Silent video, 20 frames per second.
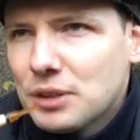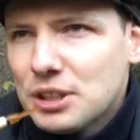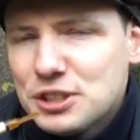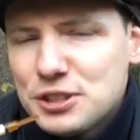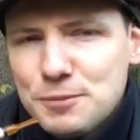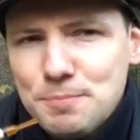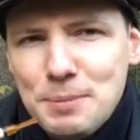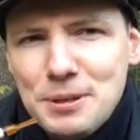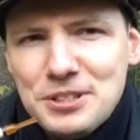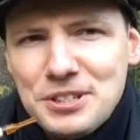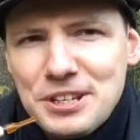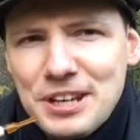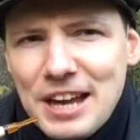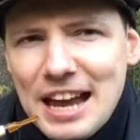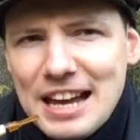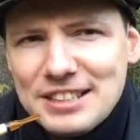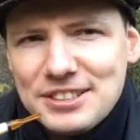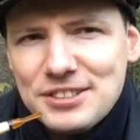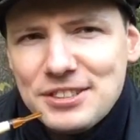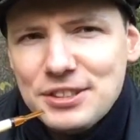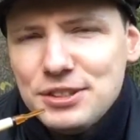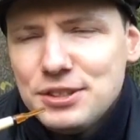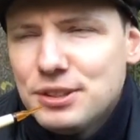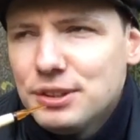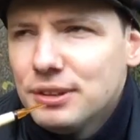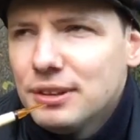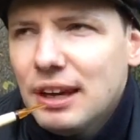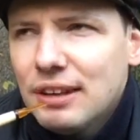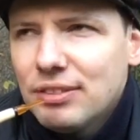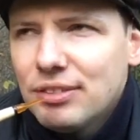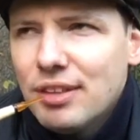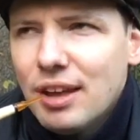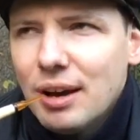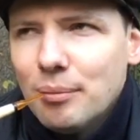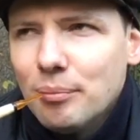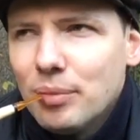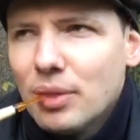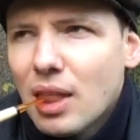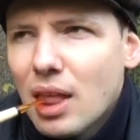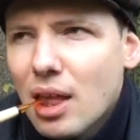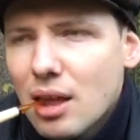spitting acid at them